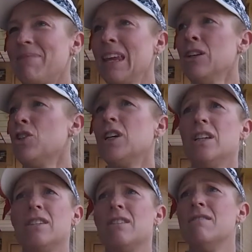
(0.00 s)
And
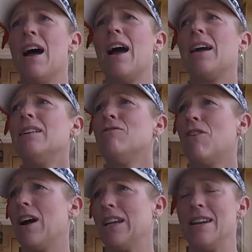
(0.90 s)
she's 9
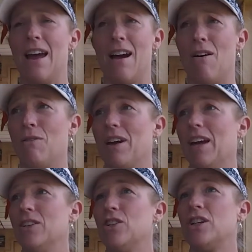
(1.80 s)
right now,
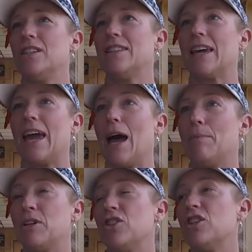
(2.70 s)
and she's the captain.